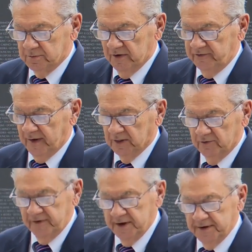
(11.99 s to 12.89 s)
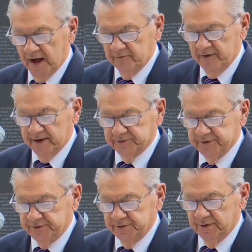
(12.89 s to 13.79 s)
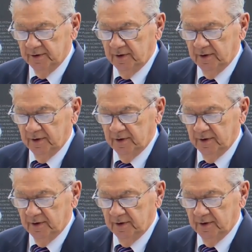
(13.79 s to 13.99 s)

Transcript: my fellow Vietnam veterans